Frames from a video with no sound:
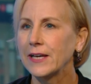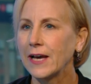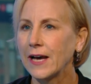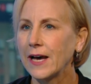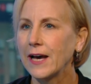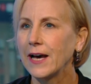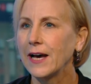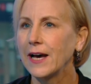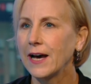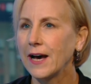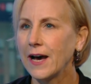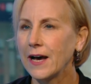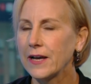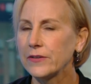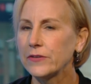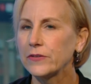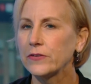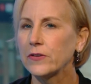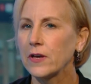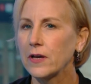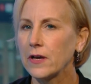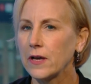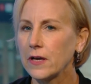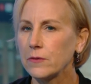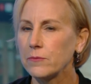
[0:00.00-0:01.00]
Yeah, I
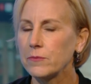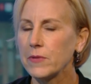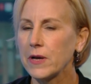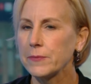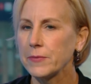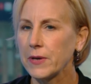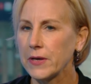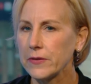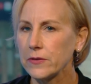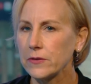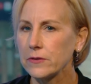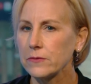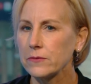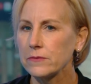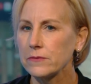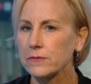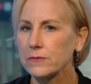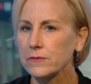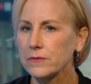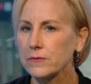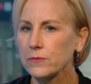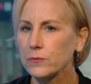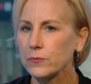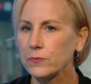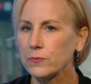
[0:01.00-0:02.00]
saw my mother.
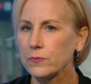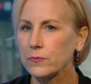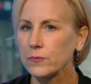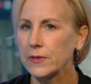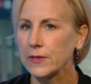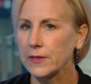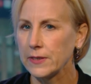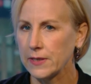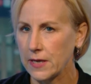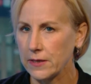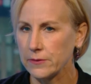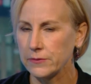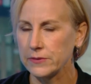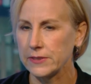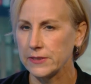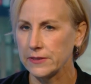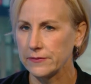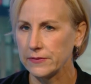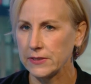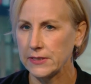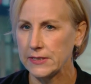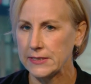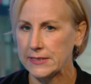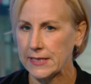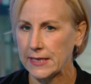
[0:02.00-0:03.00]
I was
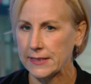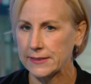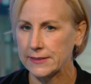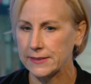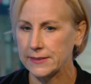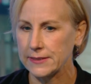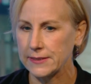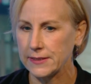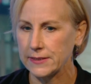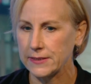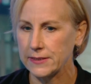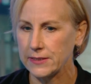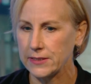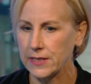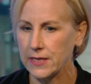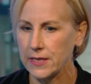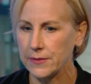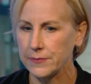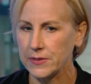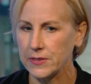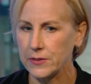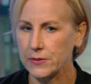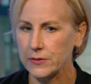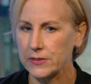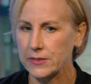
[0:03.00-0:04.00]
living in Texas at the
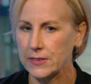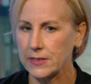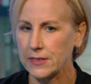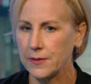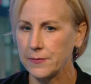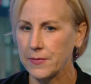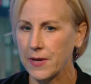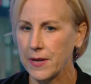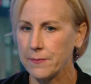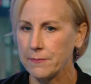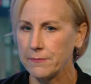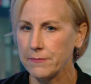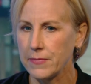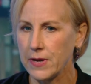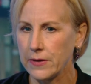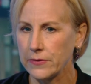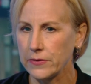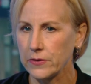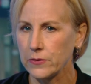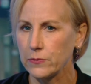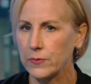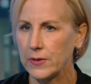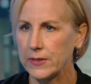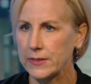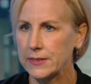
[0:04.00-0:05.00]
time in Houston, and my
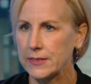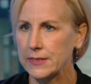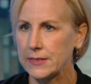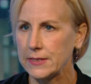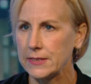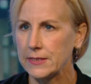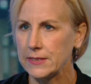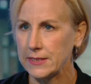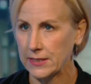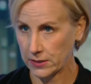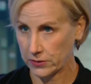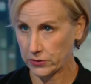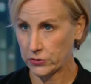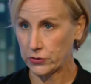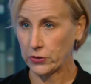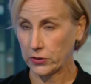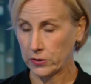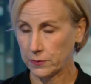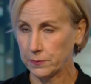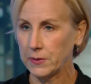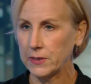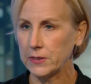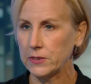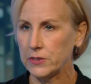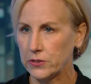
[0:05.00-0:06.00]
mother
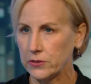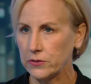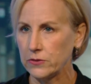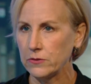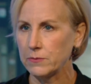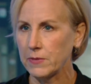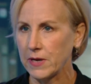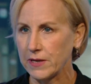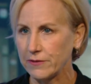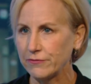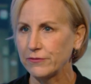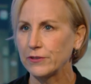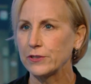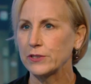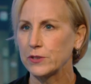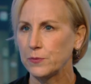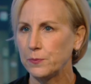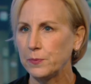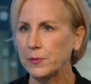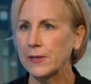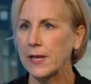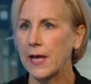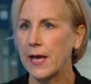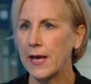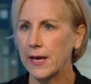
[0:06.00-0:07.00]
took me to my first
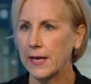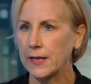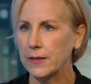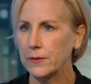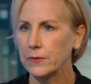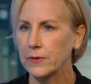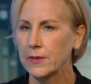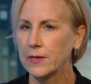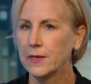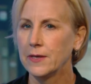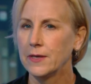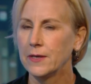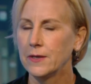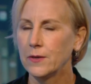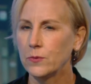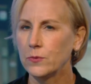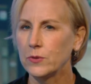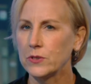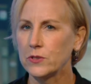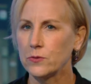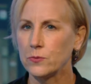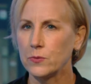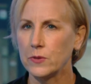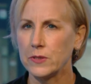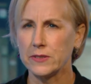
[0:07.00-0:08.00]
play,
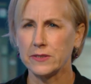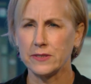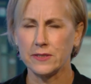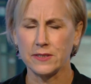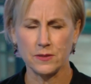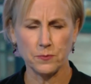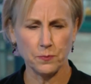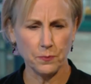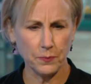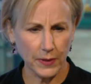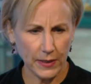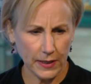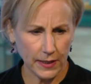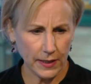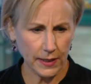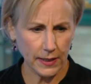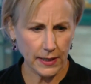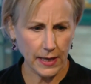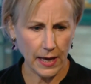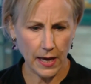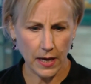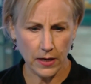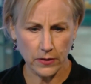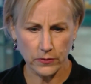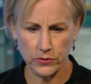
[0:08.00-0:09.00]
which was this
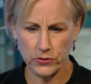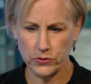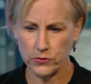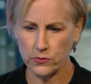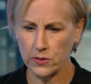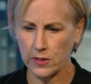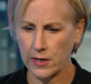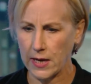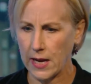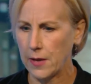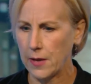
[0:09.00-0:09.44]
big outdoor